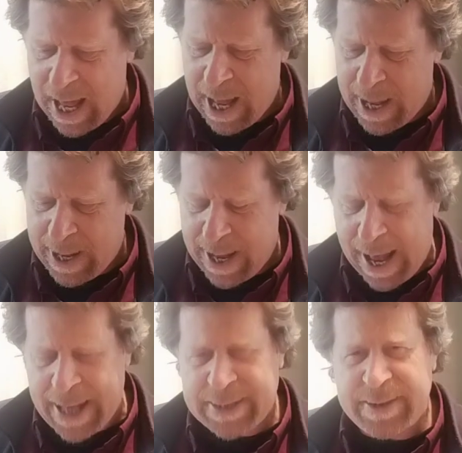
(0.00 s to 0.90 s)
uh,
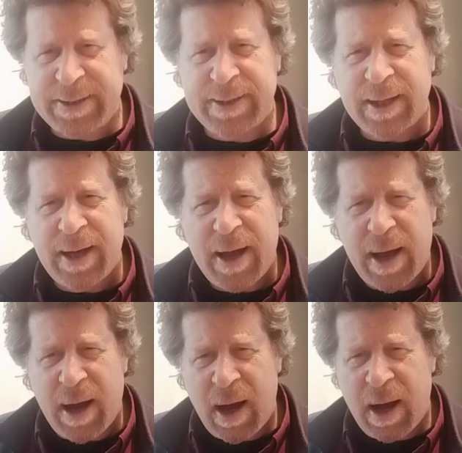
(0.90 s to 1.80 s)
and
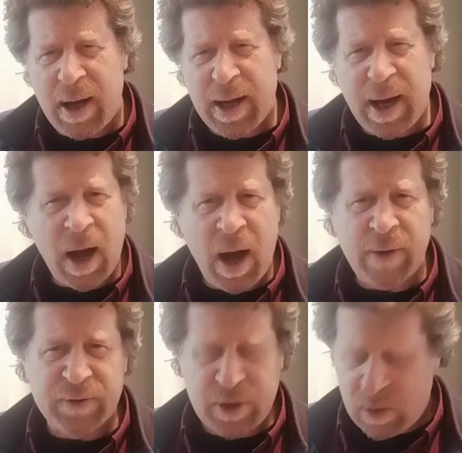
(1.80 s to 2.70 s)
uh,
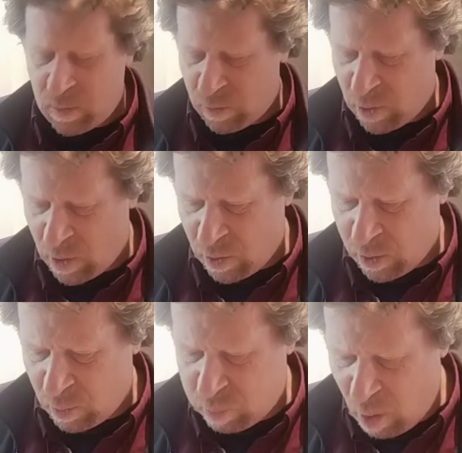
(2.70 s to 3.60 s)
after the, the, the
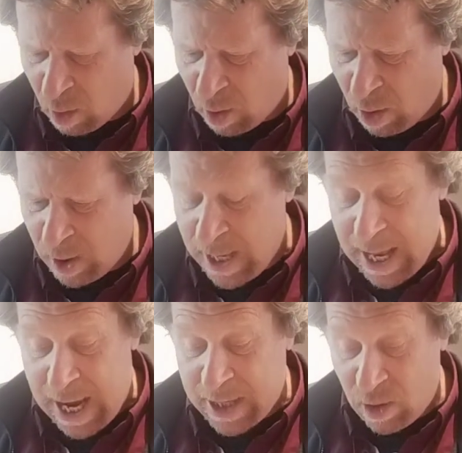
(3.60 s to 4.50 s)
war,
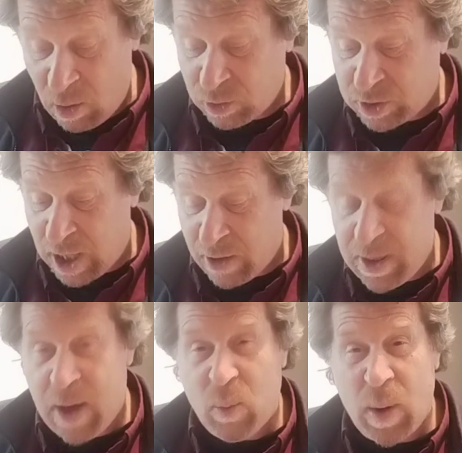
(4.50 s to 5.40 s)
and also
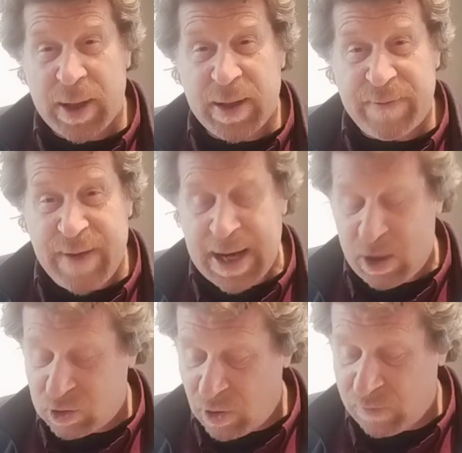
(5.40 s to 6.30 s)
that one of the
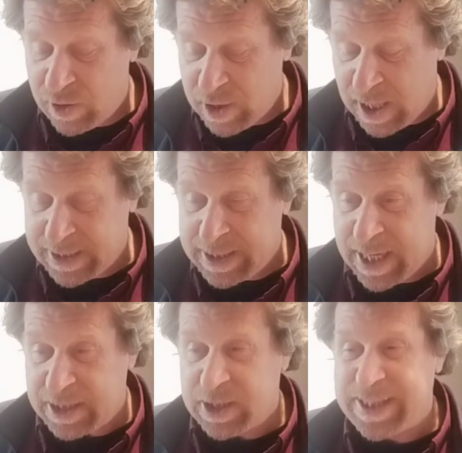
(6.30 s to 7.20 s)
values of the United
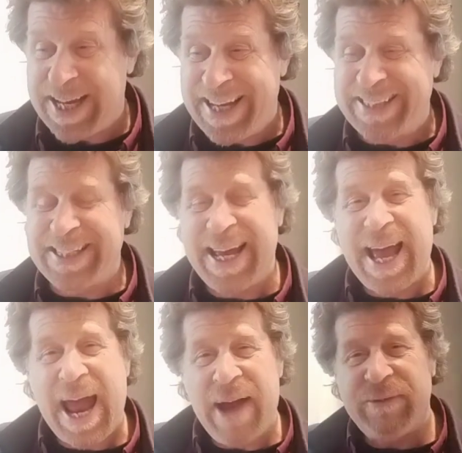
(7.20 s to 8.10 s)
Nations is
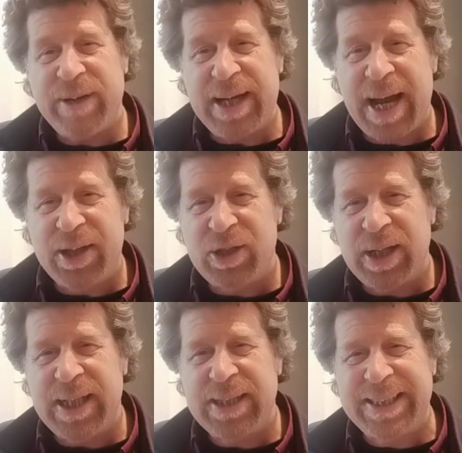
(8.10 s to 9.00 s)
every nation
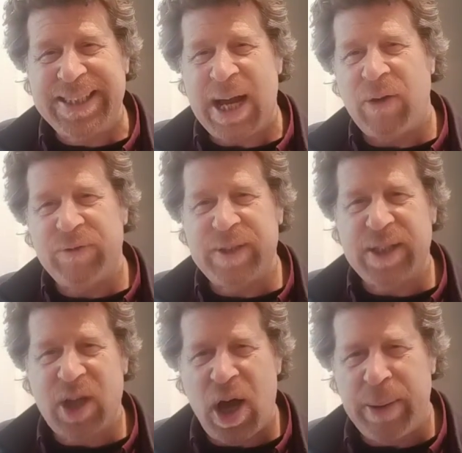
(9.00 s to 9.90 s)
is
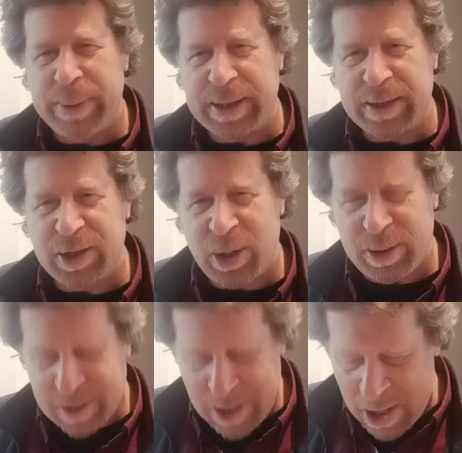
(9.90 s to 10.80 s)
self-determined. So
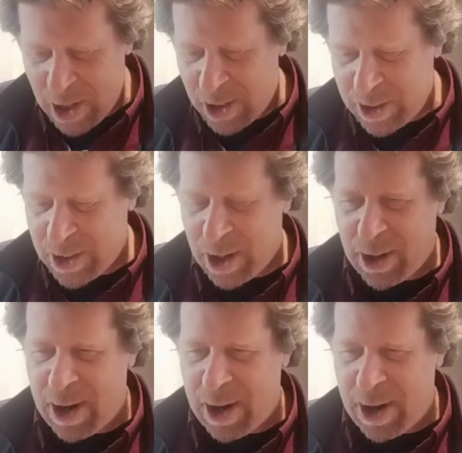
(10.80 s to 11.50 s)
it's, you know,